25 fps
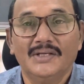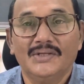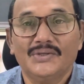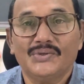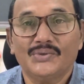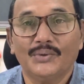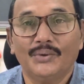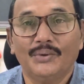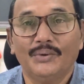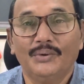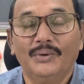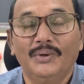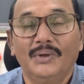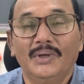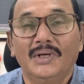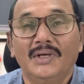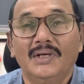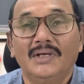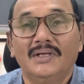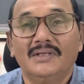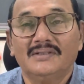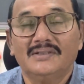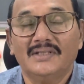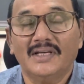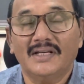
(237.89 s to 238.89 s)
So
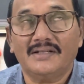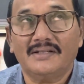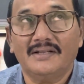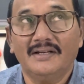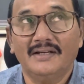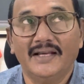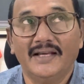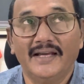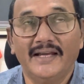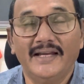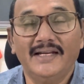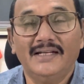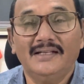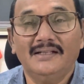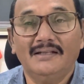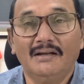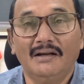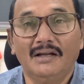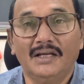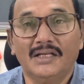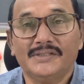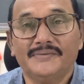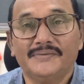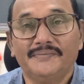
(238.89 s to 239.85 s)
Section 8 Clause